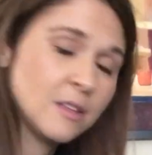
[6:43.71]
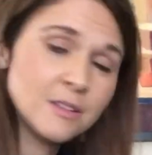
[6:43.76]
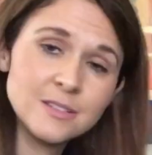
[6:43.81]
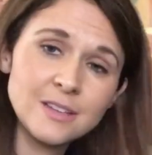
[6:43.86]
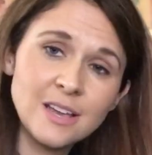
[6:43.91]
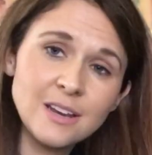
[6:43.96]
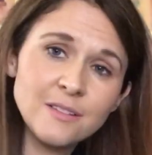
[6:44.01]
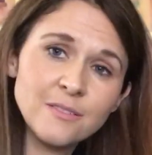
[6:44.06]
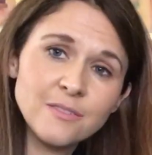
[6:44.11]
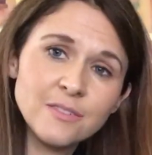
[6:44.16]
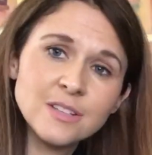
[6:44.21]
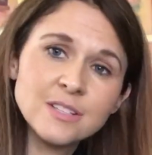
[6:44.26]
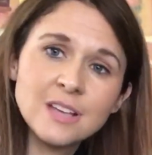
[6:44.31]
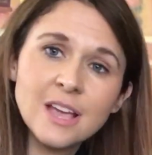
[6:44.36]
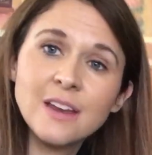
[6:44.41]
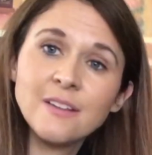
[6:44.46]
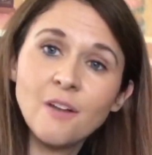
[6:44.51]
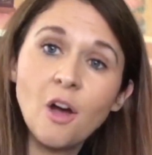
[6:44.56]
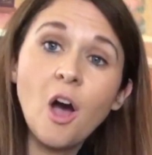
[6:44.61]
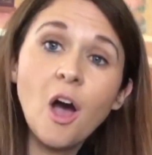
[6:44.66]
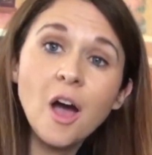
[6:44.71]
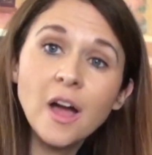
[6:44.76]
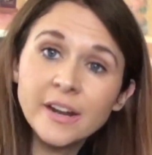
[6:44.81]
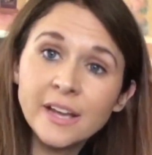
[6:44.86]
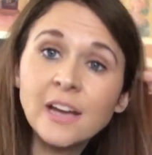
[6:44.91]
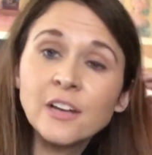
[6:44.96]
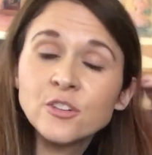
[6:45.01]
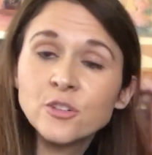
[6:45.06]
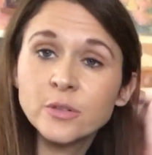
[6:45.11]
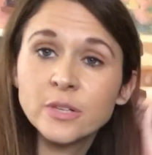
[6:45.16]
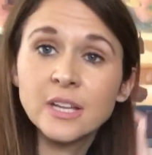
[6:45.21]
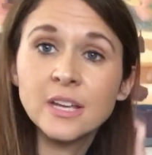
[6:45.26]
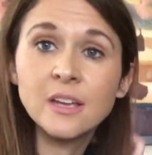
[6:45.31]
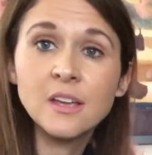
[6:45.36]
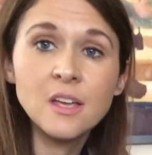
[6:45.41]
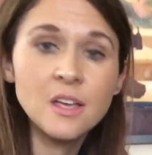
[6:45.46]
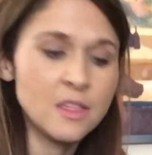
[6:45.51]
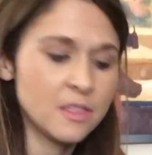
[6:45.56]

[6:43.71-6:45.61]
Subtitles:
That's kind of odd, actually.